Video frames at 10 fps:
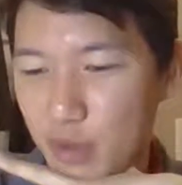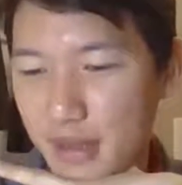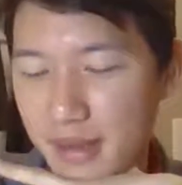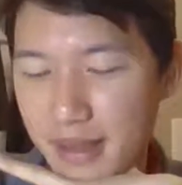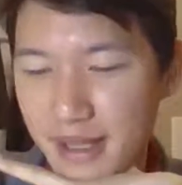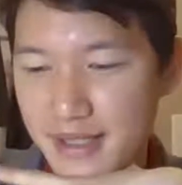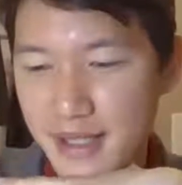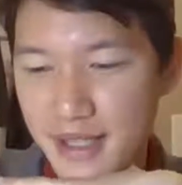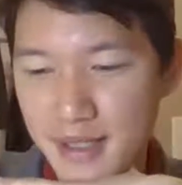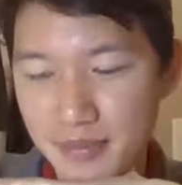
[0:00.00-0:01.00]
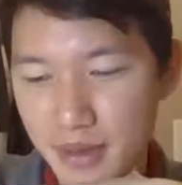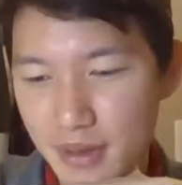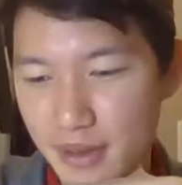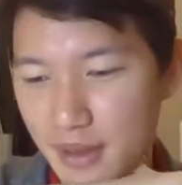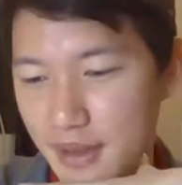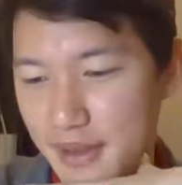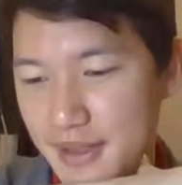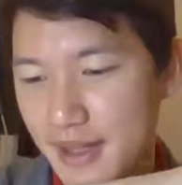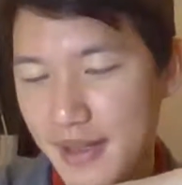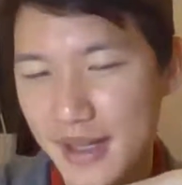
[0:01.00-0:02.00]
one of the things that he
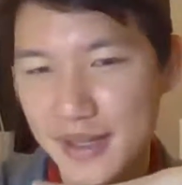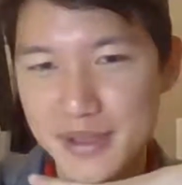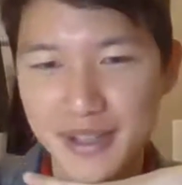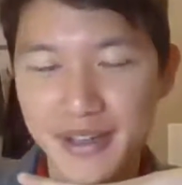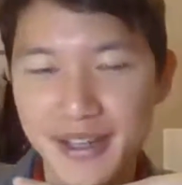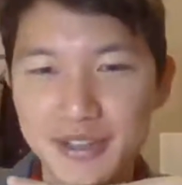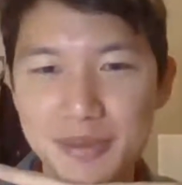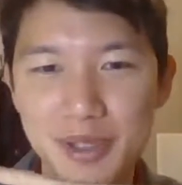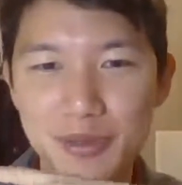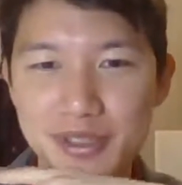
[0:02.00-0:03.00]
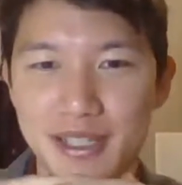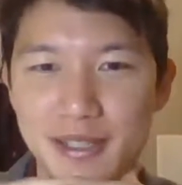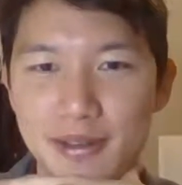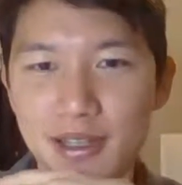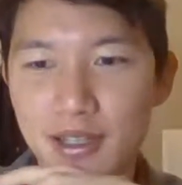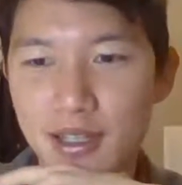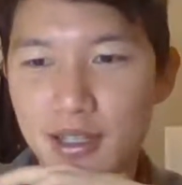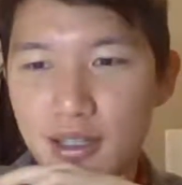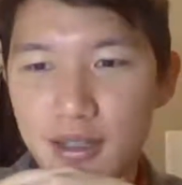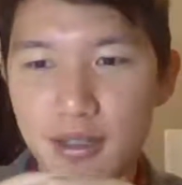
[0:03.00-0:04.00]
said that stuck out to me was that,
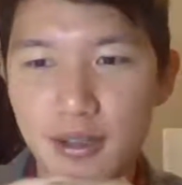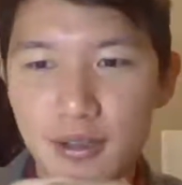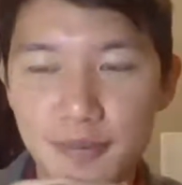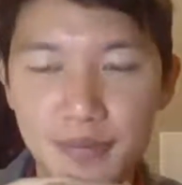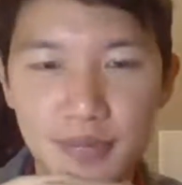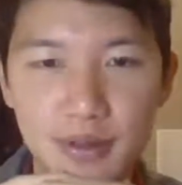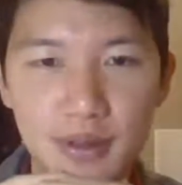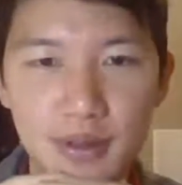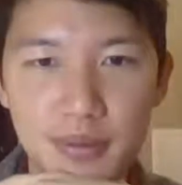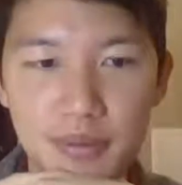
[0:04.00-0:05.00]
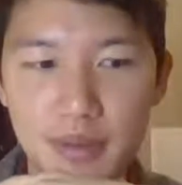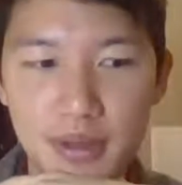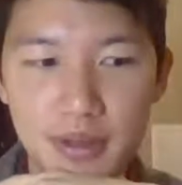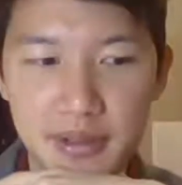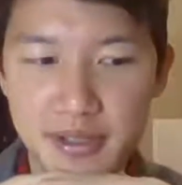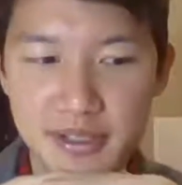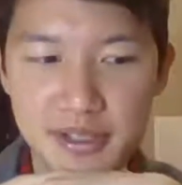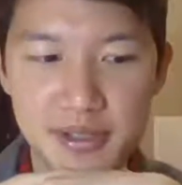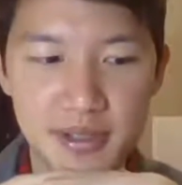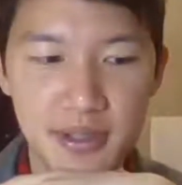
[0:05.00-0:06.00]
you know,
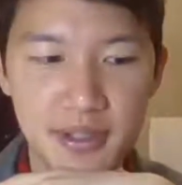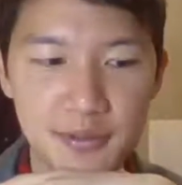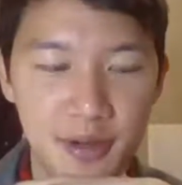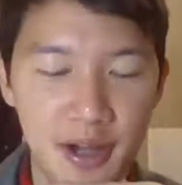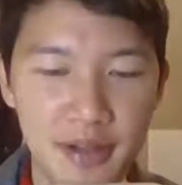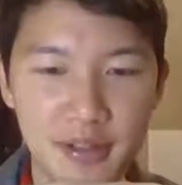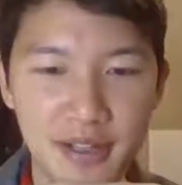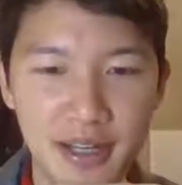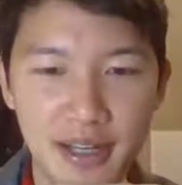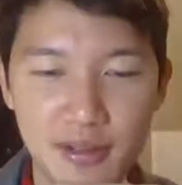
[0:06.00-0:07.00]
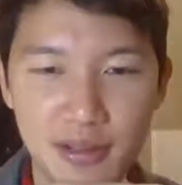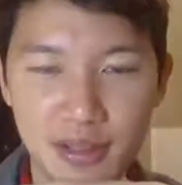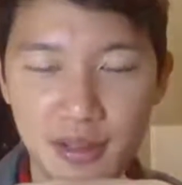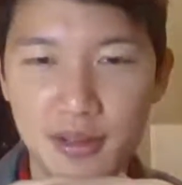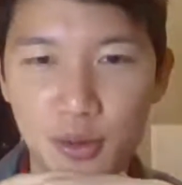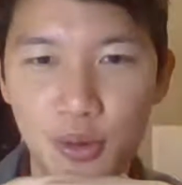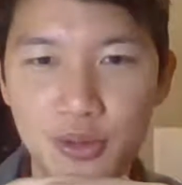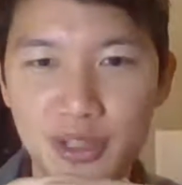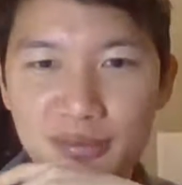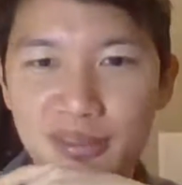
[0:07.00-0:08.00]
his father had told
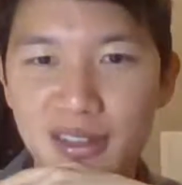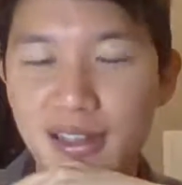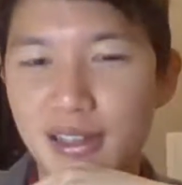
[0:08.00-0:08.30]
him